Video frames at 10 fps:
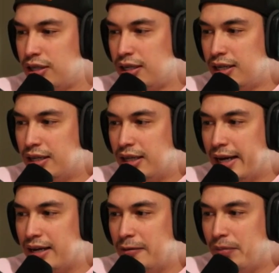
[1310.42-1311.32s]

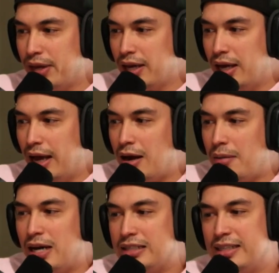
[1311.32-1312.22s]
Like, and I'm
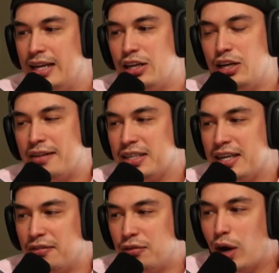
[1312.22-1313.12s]
not saying that you have to
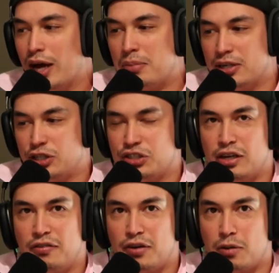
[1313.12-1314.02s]
give away a bunch of
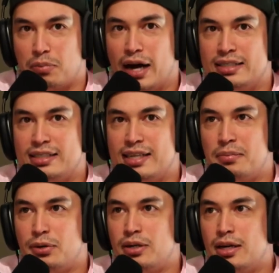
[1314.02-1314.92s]
stuff on a prize table,